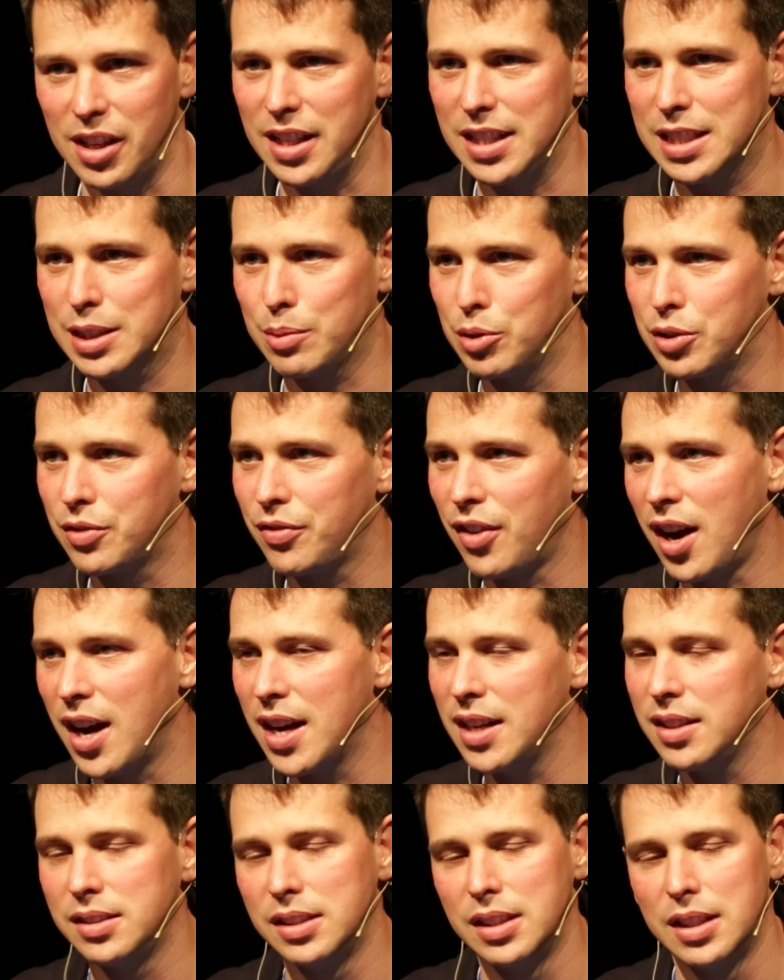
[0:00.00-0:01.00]
a list was
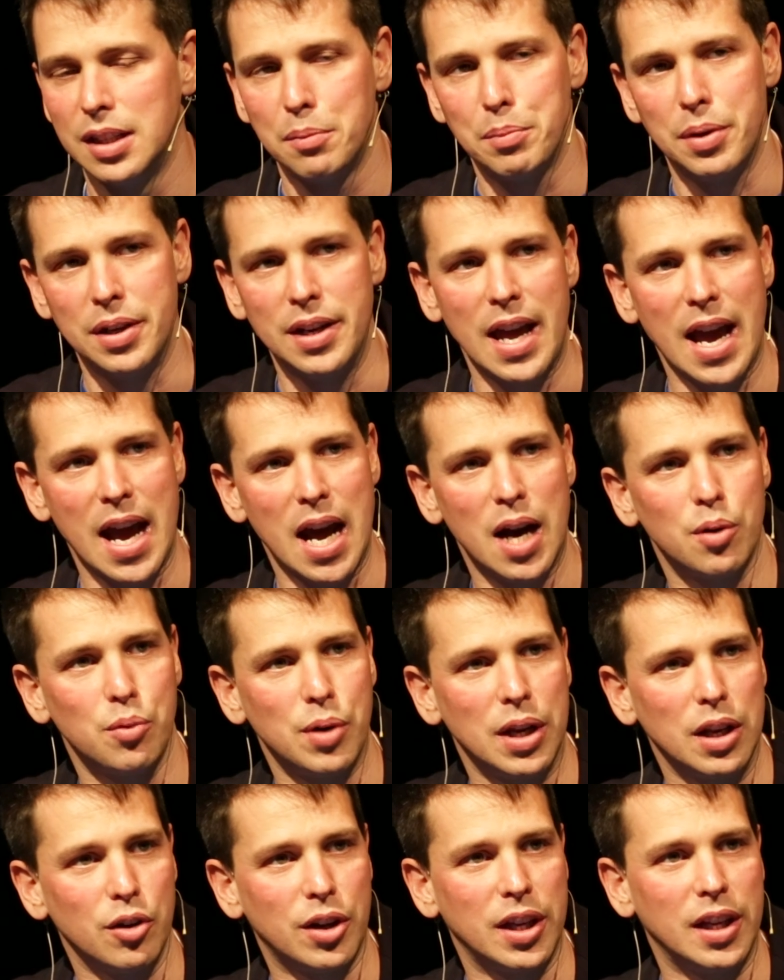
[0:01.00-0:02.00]
fine, but now
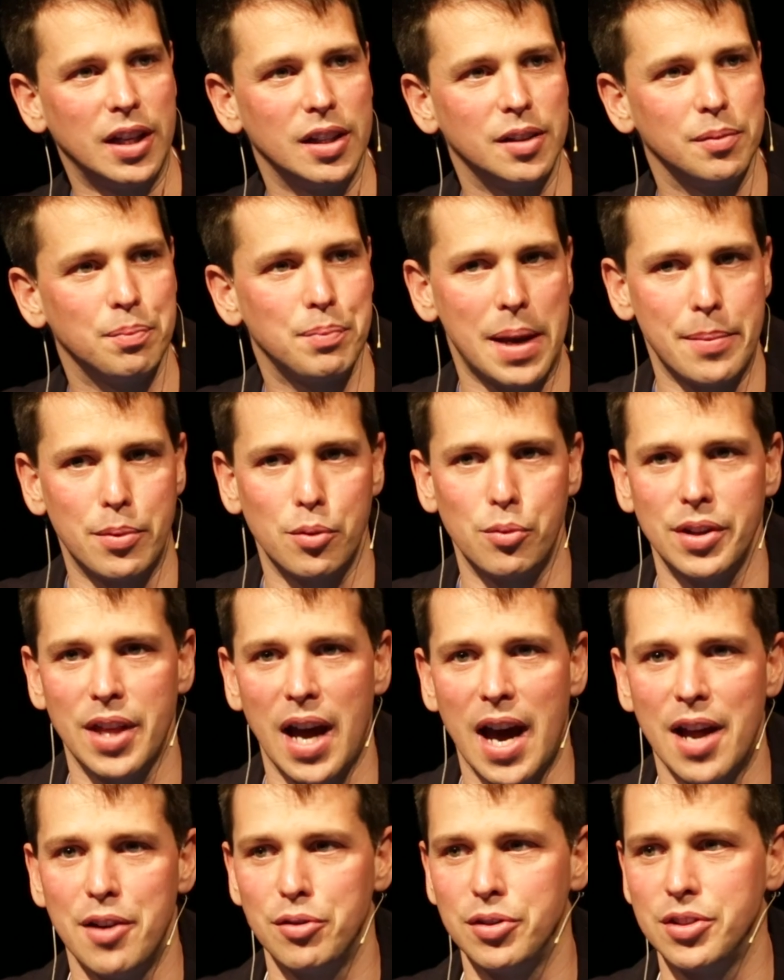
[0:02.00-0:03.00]
we're looking at people with
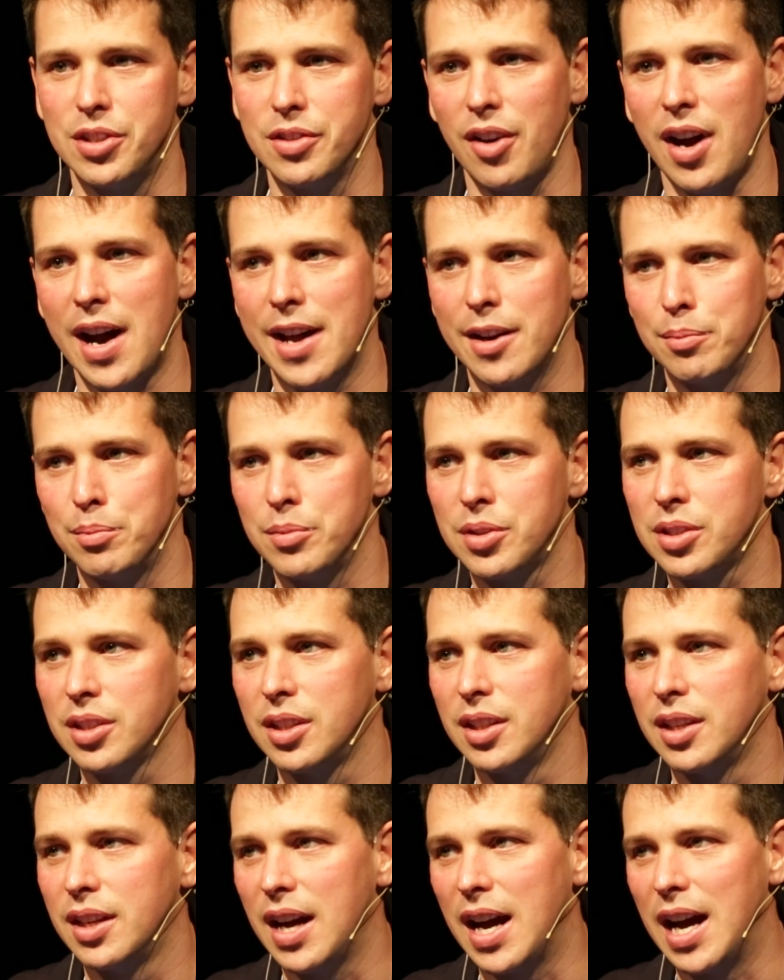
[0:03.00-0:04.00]
hundreds of items.